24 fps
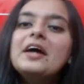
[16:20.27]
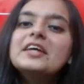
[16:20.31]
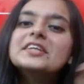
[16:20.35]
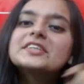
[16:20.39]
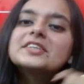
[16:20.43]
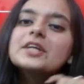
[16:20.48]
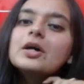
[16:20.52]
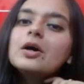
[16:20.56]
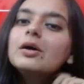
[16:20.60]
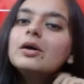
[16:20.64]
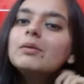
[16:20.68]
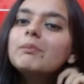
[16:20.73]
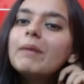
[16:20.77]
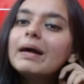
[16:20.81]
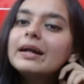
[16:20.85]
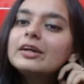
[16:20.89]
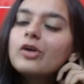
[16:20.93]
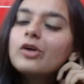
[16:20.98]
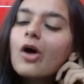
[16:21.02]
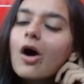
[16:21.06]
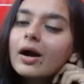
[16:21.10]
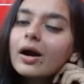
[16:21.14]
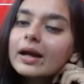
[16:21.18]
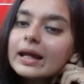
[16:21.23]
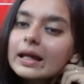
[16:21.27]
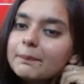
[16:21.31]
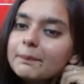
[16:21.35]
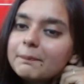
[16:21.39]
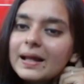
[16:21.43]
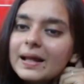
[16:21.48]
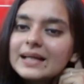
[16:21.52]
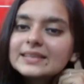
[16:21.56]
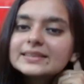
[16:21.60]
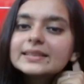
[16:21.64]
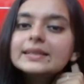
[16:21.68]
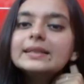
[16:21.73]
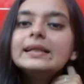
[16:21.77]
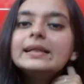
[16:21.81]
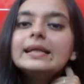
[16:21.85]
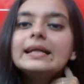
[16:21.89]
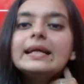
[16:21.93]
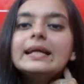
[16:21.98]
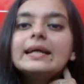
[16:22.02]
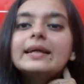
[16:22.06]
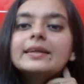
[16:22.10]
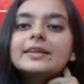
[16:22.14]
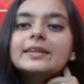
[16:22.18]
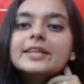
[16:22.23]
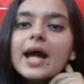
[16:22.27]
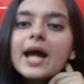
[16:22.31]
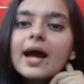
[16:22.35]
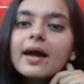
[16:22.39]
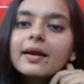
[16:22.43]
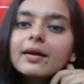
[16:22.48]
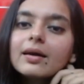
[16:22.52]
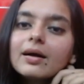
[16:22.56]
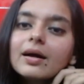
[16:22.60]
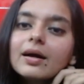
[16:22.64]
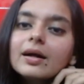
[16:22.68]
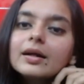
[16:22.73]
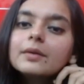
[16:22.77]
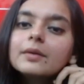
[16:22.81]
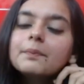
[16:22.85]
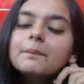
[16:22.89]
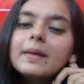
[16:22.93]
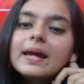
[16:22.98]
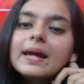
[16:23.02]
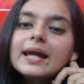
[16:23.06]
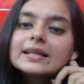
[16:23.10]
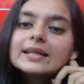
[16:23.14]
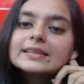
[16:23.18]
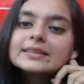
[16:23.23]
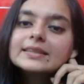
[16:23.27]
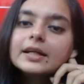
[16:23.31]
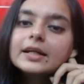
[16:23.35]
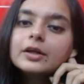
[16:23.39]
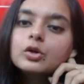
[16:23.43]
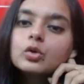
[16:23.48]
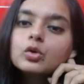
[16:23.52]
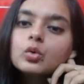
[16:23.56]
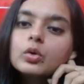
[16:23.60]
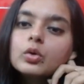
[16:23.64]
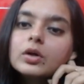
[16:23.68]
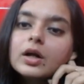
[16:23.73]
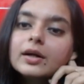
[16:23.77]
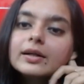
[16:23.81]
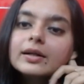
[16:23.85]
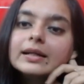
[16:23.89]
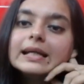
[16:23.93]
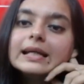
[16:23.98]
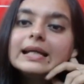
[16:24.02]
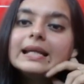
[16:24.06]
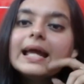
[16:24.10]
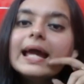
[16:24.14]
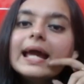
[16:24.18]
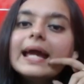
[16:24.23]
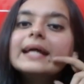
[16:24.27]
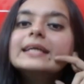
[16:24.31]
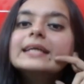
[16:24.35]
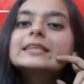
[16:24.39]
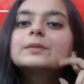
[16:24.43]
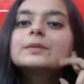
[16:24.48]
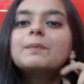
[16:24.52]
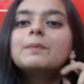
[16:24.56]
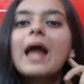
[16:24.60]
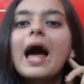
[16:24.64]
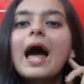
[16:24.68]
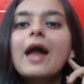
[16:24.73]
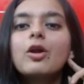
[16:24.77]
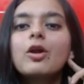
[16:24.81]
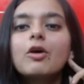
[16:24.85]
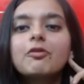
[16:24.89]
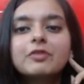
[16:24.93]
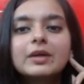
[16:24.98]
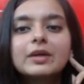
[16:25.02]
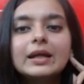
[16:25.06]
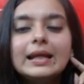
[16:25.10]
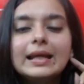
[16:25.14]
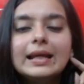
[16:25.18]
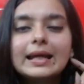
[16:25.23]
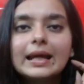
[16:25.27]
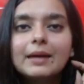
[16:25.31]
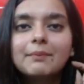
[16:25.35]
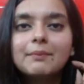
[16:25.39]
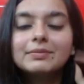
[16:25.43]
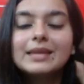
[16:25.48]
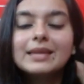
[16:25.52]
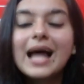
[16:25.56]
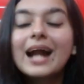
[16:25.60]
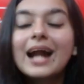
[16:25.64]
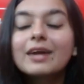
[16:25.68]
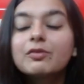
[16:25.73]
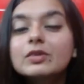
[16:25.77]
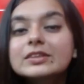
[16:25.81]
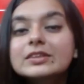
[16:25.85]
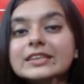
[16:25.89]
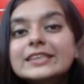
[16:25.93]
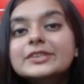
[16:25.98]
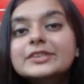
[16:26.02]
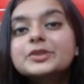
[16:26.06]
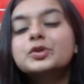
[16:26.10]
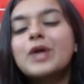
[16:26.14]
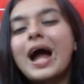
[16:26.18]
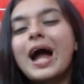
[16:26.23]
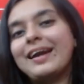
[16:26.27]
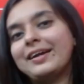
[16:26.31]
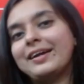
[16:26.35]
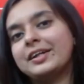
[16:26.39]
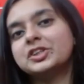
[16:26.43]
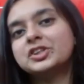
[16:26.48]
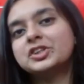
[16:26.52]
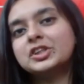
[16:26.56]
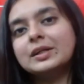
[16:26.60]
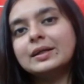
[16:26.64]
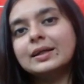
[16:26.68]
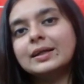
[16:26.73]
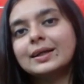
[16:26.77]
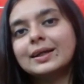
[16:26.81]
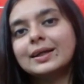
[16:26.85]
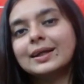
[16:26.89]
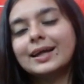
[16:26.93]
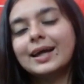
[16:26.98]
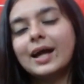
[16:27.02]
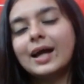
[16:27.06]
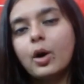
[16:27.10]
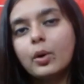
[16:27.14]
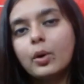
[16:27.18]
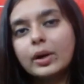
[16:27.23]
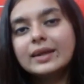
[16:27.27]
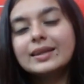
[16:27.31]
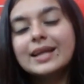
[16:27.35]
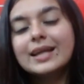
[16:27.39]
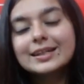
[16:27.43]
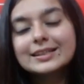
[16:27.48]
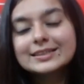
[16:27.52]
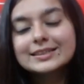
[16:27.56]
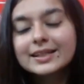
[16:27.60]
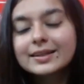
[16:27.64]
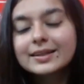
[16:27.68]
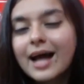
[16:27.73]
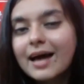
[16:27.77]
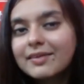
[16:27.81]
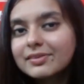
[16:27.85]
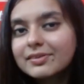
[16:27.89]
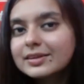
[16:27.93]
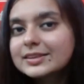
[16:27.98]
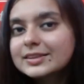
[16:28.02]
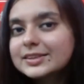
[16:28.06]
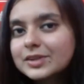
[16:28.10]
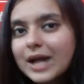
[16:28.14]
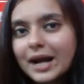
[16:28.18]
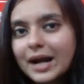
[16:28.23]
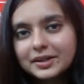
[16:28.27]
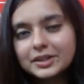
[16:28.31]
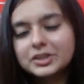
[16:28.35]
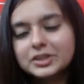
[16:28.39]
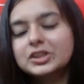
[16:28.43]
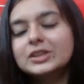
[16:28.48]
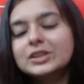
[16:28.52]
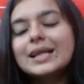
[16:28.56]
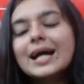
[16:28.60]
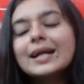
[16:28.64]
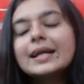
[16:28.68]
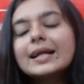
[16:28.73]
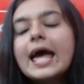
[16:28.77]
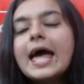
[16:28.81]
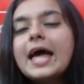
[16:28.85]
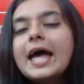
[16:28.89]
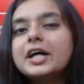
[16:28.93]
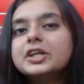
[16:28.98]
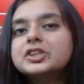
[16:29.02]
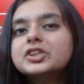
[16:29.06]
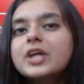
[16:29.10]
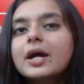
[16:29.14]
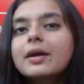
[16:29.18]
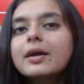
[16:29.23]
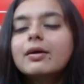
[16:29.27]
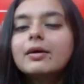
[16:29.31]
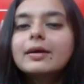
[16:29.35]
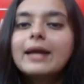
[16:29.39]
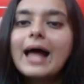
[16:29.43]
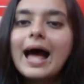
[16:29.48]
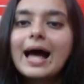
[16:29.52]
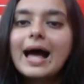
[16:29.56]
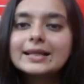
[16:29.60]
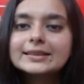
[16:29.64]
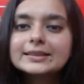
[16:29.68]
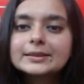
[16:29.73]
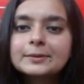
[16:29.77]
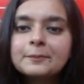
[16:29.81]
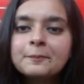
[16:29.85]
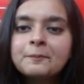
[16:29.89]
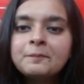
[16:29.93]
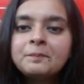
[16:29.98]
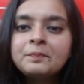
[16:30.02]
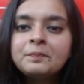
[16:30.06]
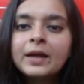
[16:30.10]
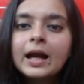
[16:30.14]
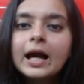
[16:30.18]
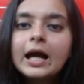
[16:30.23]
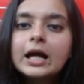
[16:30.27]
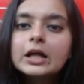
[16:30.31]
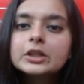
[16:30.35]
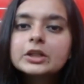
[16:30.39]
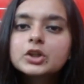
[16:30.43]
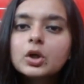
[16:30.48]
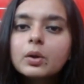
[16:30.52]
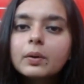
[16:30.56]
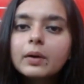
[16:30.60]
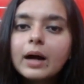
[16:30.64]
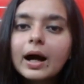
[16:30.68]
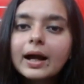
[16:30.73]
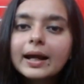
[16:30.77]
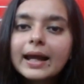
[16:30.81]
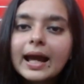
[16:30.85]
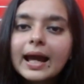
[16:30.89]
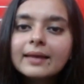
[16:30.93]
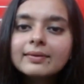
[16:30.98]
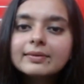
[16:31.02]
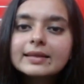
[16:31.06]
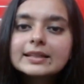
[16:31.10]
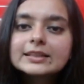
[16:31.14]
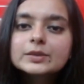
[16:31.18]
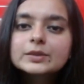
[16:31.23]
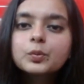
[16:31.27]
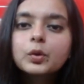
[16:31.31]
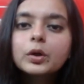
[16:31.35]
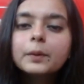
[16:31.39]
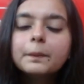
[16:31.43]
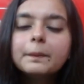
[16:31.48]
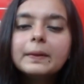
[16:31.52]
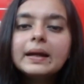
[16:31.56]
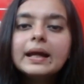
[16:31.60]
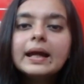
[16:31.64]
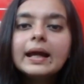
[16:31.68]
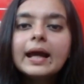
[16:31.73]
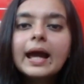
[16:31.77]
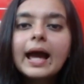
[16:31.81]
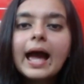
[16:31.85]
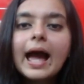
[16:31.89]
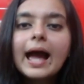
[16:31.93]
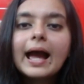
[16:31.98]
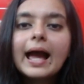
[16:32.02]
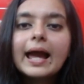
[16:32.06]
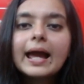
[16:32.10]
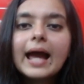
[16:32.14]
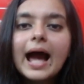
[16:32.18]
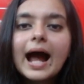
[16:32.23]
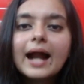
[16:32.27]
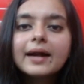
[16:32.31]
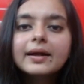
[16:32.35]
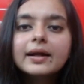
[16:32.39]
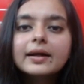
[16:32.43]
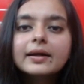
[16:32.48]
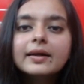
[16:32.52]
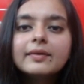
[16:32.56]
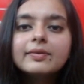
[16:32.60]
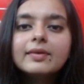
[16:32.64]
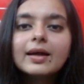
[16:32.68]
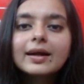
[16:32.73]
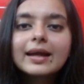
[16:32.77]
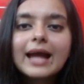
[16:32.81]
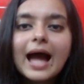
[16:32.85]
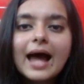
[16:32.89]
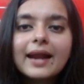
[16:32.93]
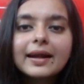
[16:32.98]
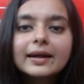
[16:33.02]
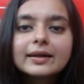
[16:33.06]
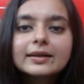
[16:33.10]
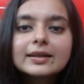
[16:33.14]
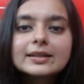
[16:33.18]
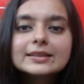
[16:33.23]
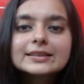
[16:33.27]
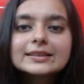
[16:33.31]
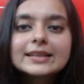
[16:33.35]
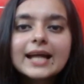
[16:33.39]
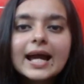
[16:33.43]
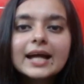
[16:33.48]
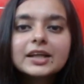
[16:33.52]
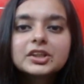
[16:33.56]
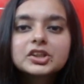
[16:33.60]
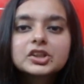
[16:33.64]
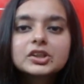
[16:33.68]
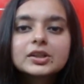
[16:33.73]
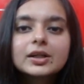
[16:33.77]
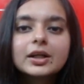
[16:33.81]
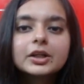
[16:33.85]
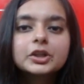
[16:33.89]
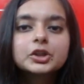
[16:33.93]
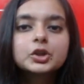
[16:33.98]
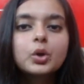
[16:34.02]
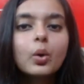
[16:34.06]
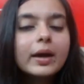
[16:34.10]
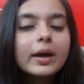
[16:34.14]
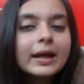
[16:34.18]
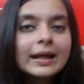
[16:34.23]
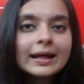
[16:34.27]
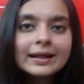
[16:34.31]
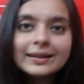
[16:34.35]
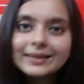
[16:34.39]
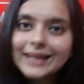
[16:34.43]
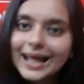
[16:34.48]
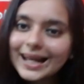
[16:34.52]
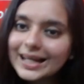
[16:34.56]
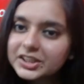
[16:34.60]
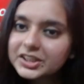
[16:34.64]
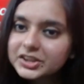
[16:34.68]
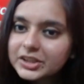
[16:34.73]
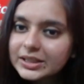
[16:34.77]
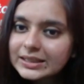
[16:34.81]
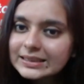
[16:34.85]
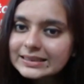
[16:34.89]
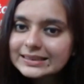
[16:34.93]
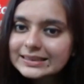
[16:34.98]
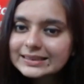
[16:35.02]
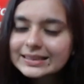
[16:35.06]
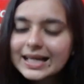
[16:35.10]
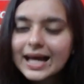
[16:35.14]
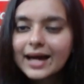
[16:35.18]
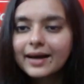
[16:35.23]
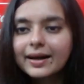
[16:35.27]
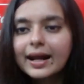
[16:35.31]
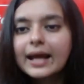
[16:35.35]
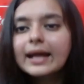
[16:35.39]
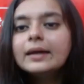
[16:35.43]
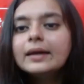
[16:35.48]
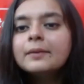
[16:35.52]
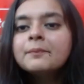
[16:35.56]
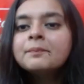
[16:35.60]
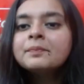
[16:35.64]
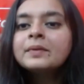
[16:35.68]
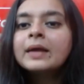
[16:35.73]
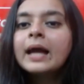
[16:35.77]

So by talking pleasantly, Gerrard makes the intruder delay his plan of killing him. That was a strategy. Okay, that is another strategy that Gerrard has. So again, this would be added in the character sketch showing intelligence, right?